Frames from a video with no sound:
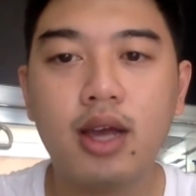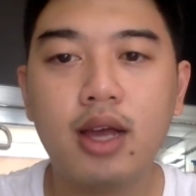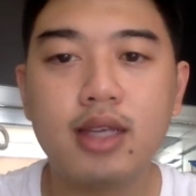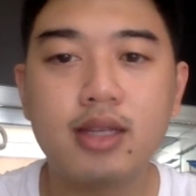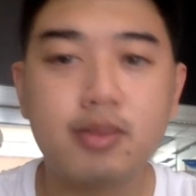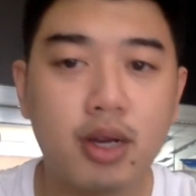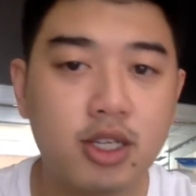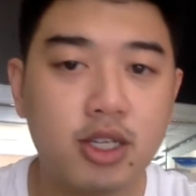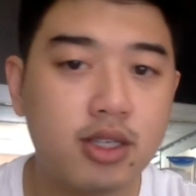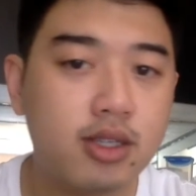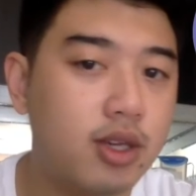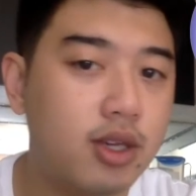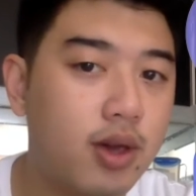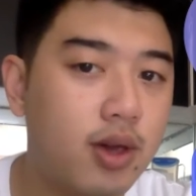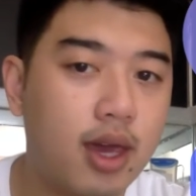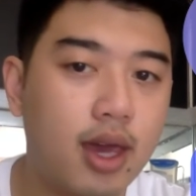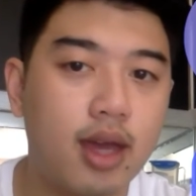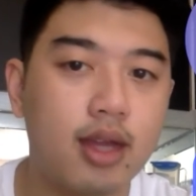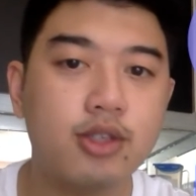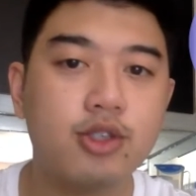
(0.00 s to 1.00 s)
As much as
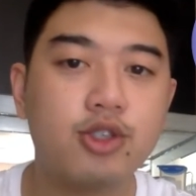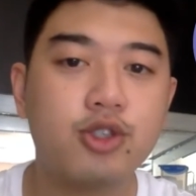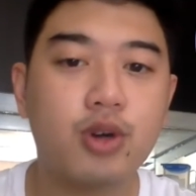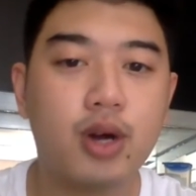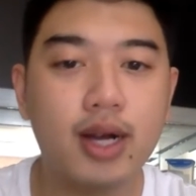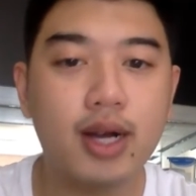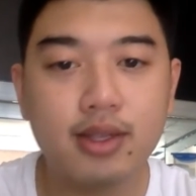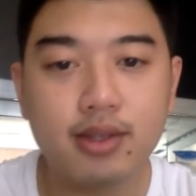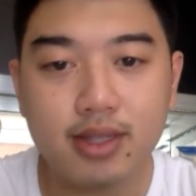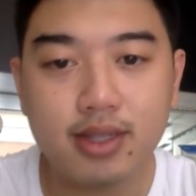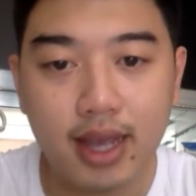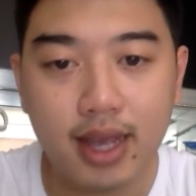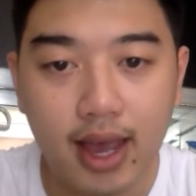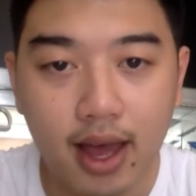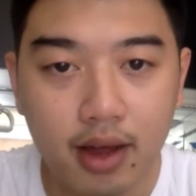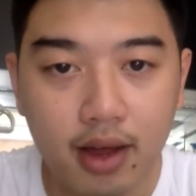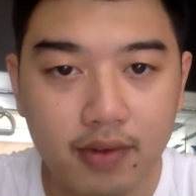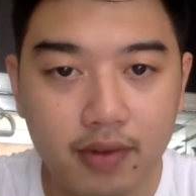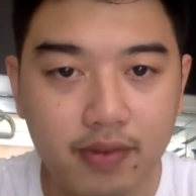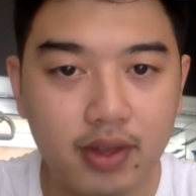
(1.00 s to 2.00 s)
you can, try to stay
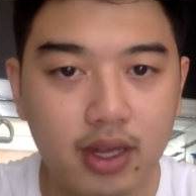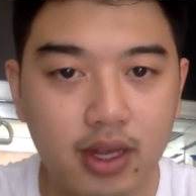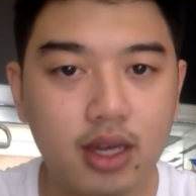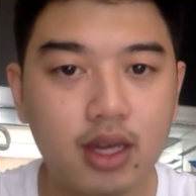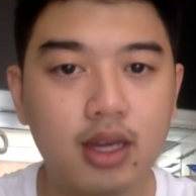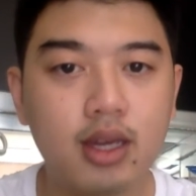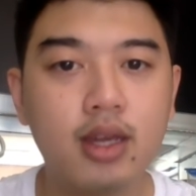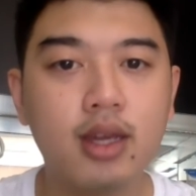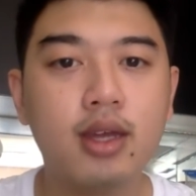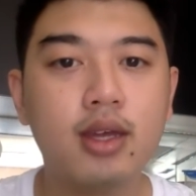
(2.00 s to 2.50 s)
healthy.